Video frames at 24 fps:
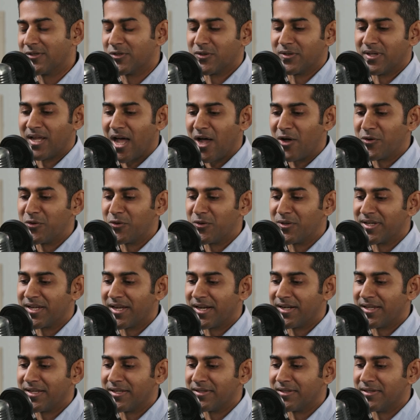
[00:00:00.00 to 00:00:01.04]
So now you are
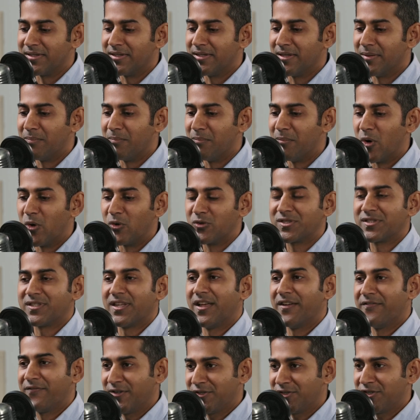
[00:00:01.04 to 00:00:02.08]
getting the most
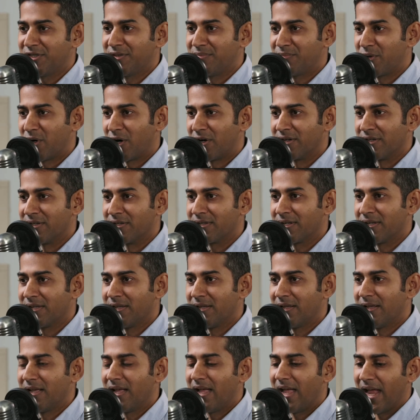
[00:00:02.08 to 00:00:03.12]
efficient product,
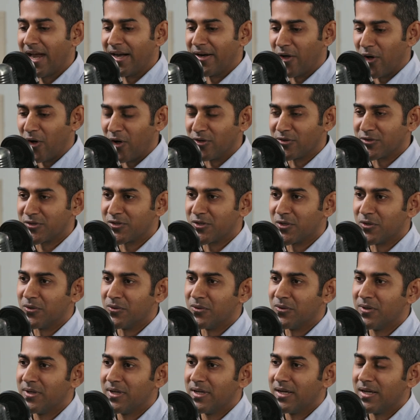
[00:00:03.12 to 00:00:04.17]
and
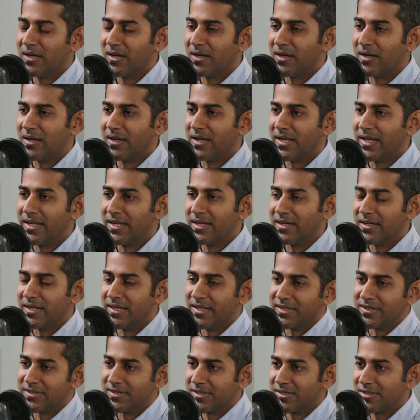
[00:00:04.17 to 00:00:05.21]
also in
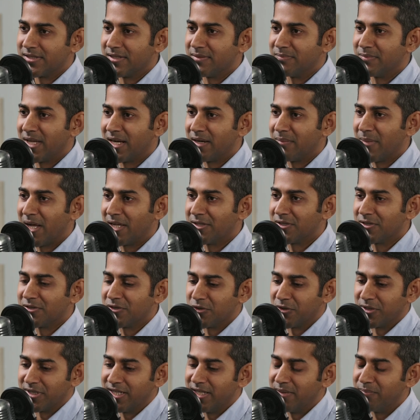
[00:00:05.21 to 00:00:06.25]
a system that matches
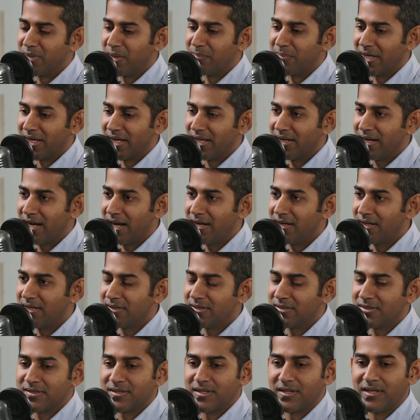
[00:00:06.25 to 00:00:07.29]
your heat pump and air
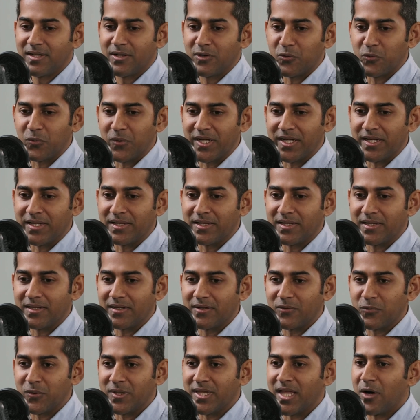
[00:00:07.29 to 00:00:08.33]
handlers
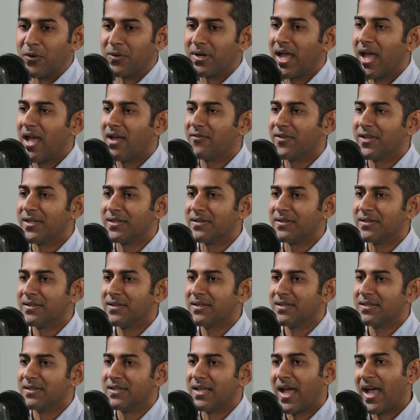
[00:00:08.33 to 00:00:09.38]
without having
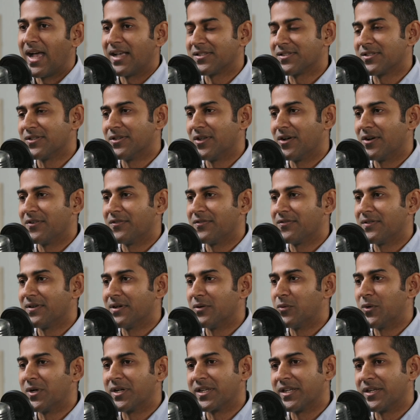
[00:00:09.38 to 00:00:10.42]
the hassle of
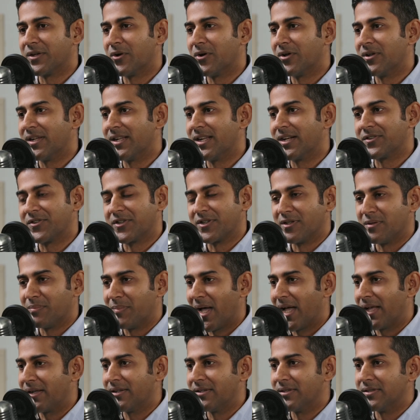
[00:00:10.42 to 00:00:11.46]
working on electrical
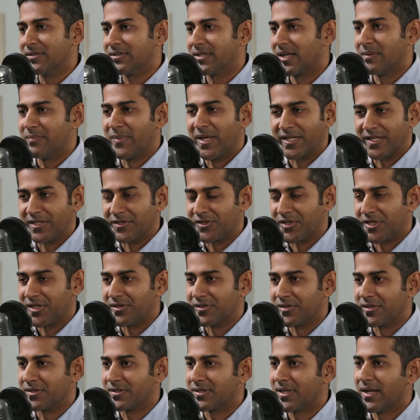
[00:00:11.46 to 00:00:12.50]
panels and making
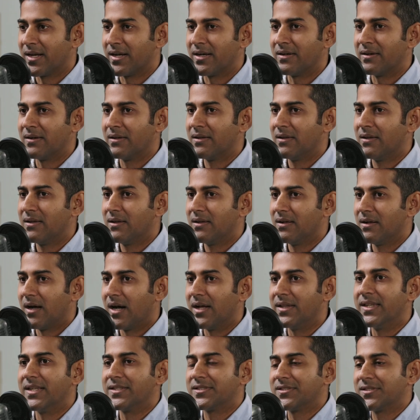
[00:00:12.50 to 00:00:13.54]
changes and
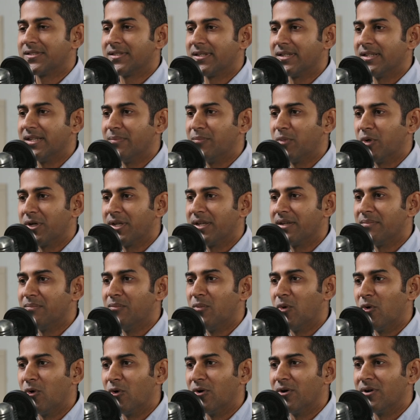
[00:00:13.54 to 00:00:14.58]
unnecessarily putting
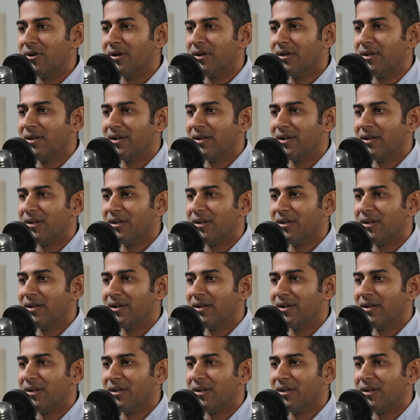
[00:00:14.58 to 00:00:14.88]
more